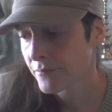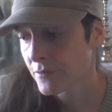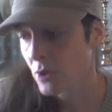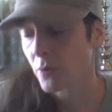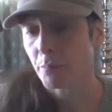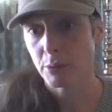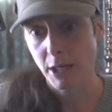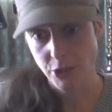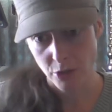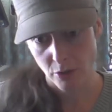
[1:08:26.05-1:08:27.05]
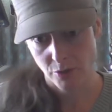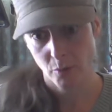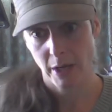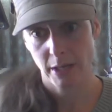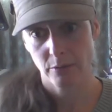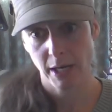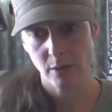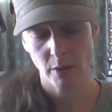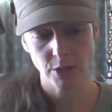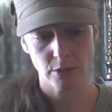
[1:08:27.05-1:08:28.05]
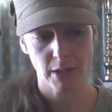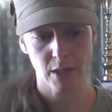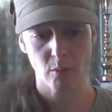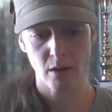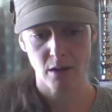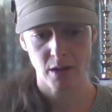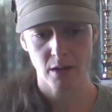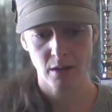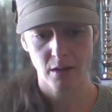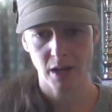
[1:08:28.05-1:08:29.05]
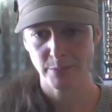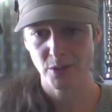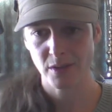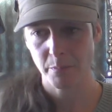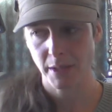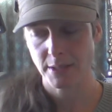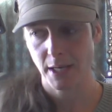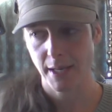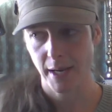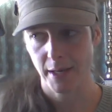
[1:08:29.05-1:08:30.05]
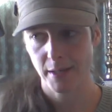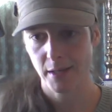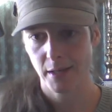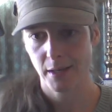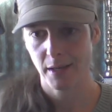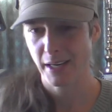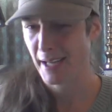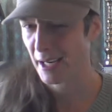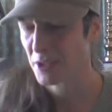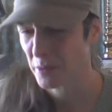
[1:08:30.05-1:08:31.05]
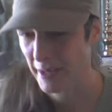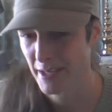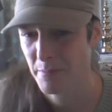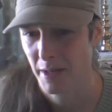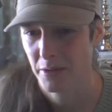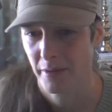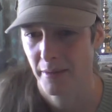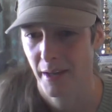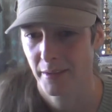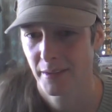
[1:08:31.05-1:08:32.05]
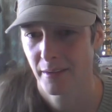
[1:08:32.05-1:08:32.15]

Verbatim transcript: So the pressure goes away, right? Once you're like, well, I'm doing the best I can, and I can't do any better than that.